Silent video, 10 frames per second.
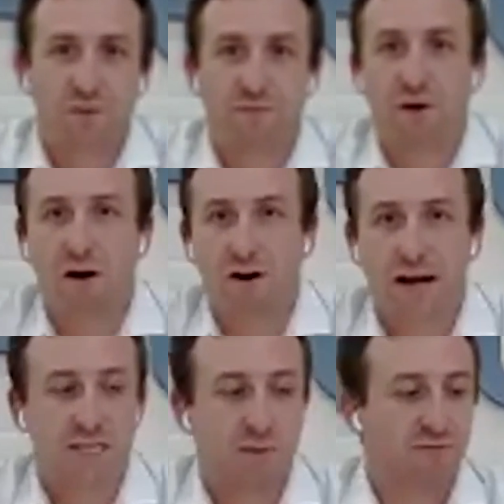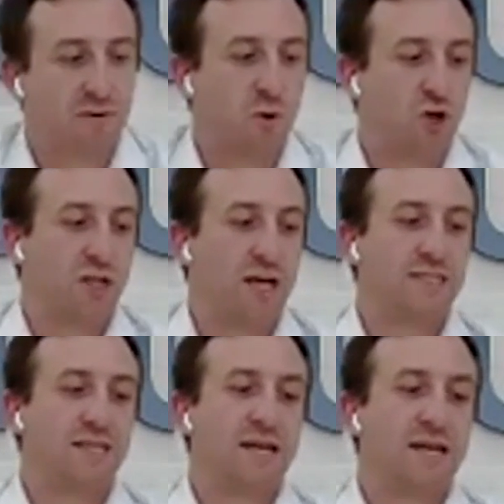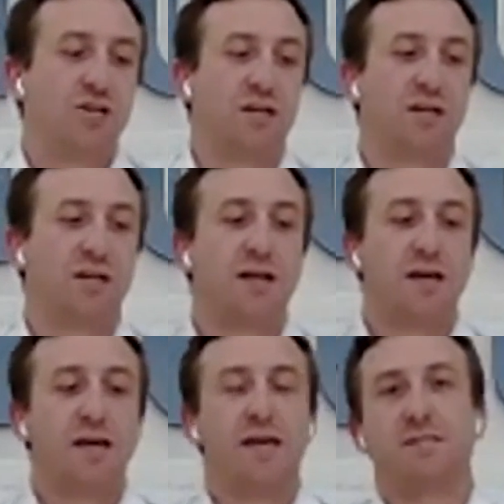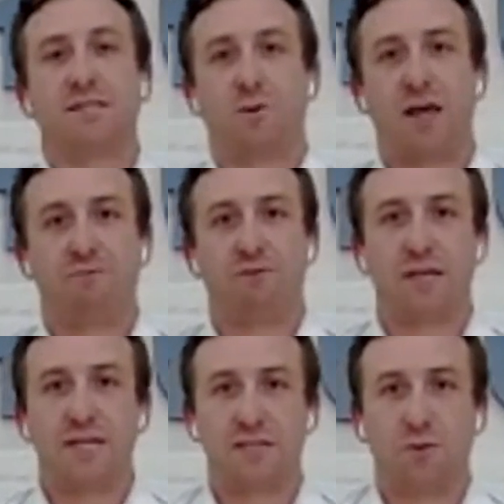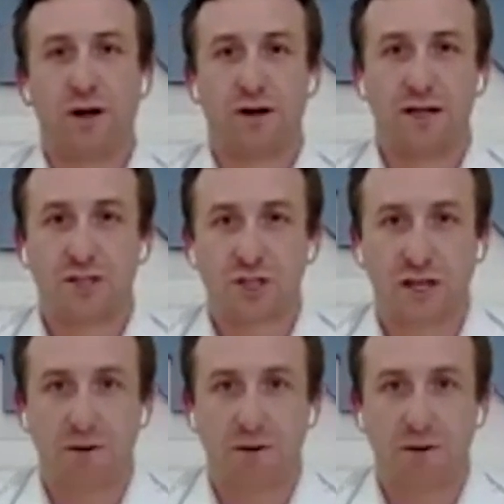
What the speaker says: for our next step of commercialization is that we have released that we are conditionally